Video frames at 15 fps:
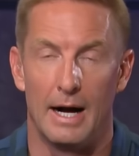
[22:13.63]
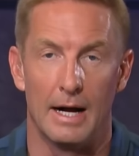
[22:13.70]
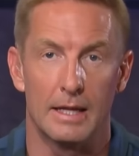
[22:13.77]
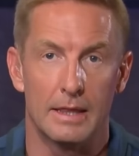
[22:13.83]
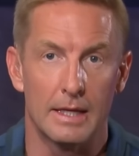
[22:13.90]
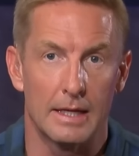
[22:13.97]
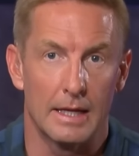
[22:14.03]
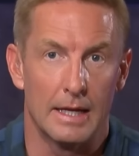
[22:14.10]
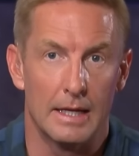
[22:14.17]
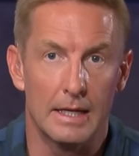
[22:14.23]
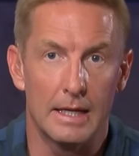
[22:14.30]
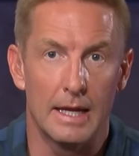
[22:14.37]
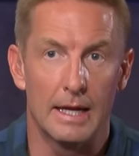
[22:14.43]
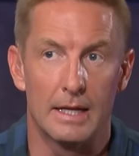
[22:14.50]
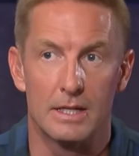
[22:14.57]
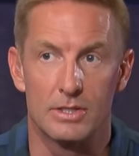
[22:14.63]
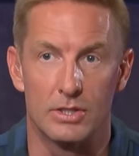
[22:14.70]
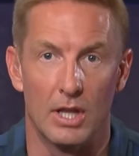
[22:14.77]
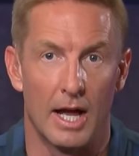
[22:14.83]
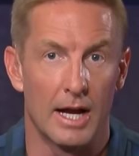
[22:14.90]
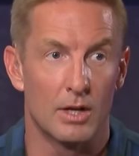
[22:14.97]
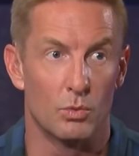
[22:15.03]
I think Indiana's
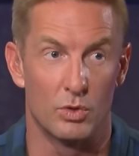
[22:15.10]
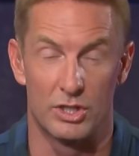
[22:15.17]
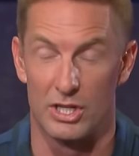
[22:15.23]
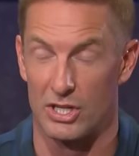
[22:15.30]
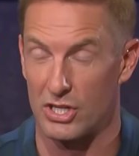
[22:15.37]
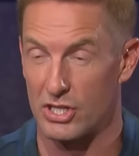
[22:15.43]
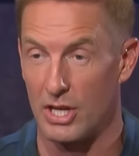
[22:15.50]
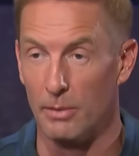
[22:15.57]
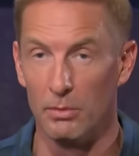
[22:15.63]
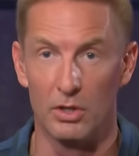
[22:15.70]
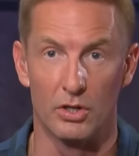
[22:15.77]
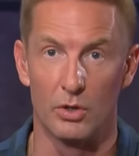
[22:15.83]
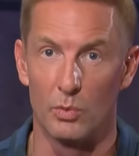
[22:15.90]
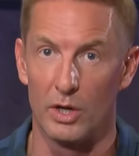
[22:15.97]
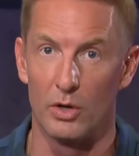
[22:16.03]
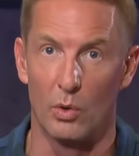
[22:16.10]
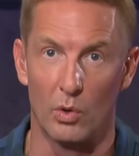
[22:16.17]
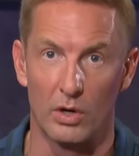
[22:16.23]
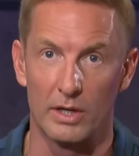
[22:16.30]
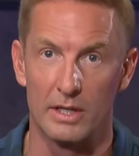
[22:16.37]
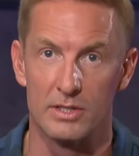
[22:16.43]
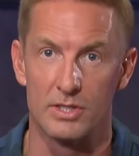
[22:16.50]
line, which is similar to what
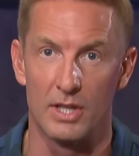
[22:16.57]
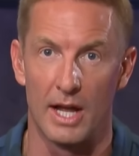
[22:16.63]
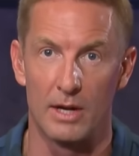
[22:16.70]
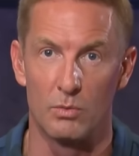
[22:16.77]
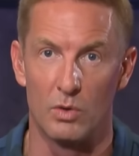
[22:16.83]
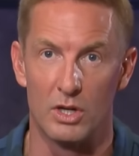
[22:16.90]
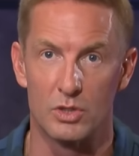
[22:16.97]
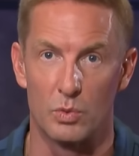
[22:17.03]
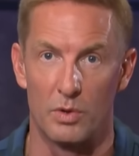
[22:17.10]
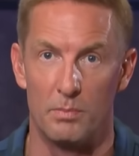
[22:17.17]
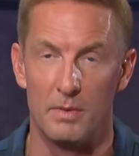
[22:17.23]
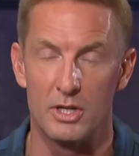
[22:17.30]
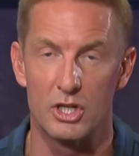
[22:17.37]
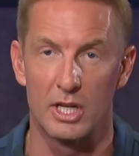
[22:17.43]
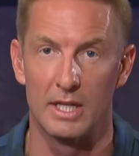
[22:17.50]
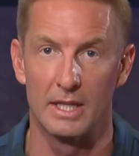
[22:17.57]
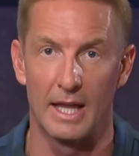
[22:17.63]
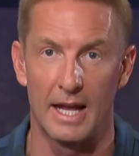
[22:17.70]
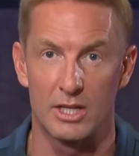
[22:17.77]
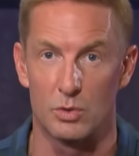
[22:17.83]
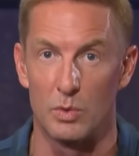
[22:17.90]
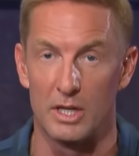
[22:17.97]
Oregon's line was with Michigan
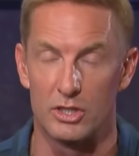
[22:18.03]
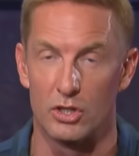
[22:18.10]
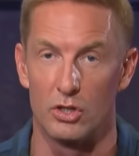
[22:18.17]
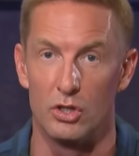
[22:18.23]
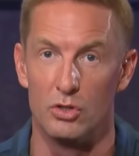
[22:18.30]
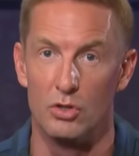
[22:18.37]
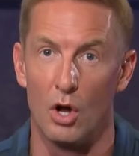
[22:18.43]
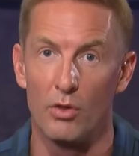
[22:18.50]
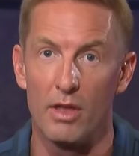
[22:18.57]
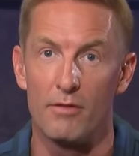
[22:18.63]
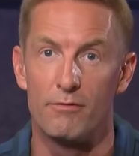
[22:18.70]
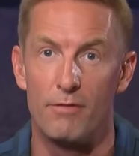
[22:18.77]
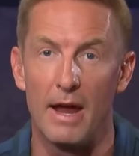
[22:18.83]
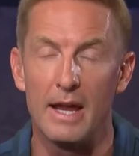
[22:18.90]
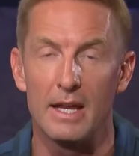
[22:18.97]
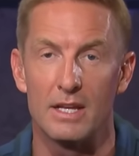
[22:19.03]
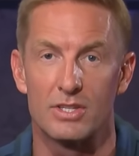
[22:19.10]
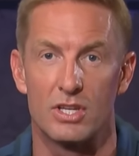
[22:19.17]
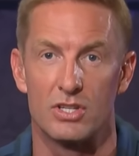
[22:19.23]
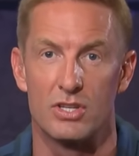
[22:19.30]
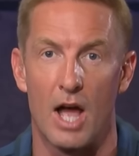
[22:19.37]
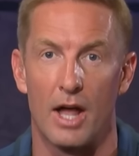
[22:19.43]
last week. So you know that
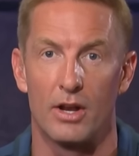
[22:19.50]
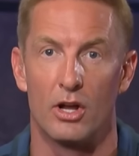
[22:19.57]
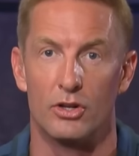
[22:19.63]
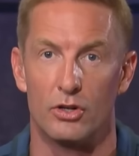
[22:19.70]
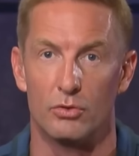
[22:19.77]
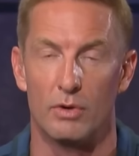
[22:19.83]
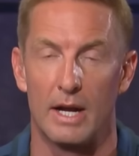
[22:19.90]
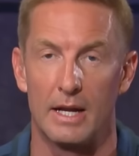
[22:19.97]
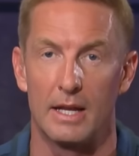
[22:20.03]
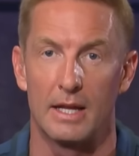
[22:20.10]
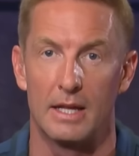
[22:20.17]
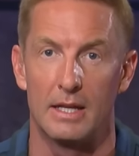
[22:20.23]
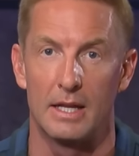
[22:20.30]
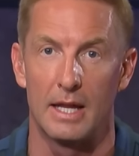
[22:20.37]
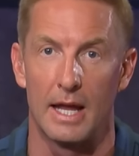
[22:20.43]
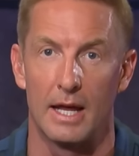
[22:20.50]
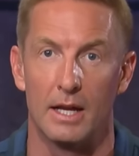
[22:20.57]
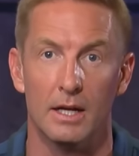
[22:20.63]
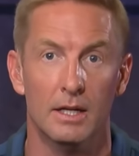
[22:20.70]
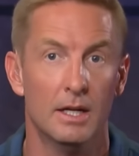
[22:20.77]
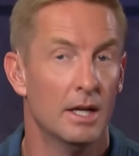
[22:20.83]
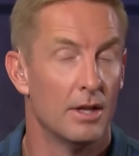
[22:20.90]
Vegas is not underrating
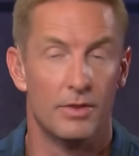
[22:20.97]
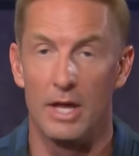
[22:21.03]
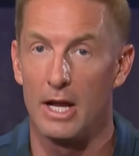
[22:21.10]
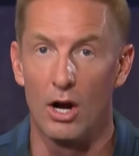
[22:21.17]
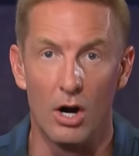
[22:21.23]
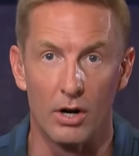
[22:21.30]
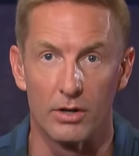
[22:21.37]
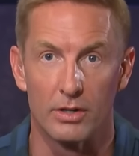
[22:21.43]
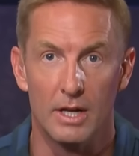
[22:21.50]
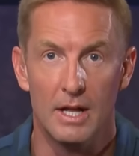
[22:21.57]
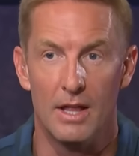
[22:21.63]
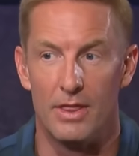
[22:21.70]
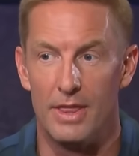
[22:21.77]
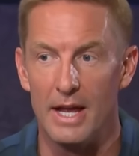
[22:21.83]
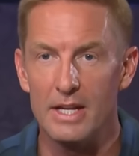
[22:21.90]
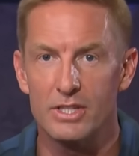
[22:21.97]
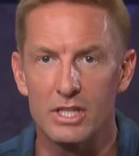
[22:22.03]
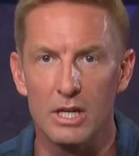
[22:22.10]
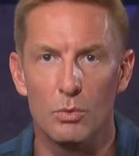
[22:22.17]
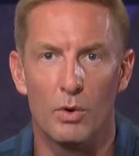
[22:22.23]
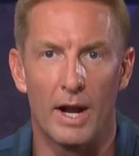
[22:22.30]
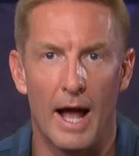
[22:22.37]
Indiana. They aren't. They
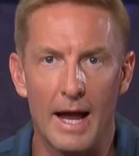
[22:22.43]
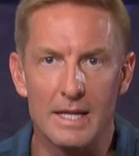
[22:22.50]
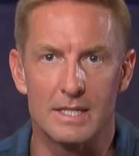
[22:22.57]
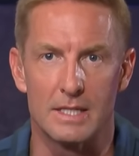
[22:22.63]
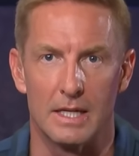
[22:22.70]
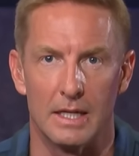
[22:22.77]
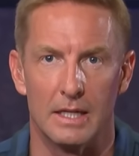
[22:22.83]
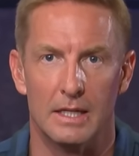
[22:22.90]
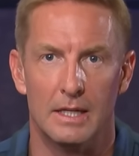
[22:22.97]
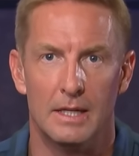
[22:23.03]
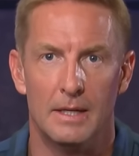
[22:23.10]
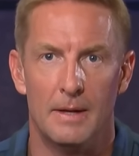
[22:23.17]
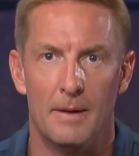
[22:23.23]
see what I see.